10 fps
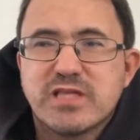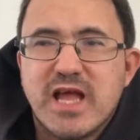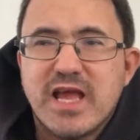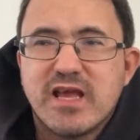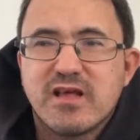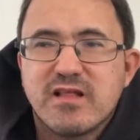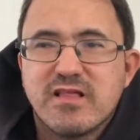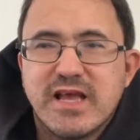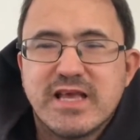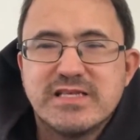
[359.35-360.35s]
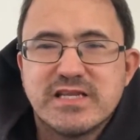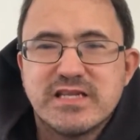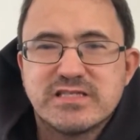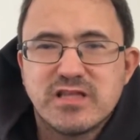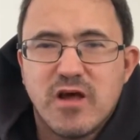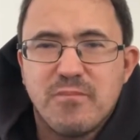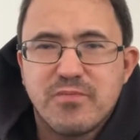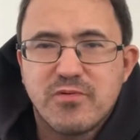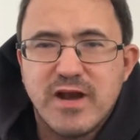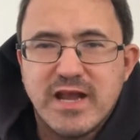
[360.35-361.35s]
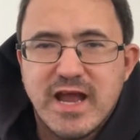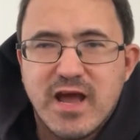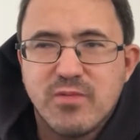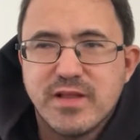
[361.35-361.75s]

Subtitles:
like he's in a slump right now.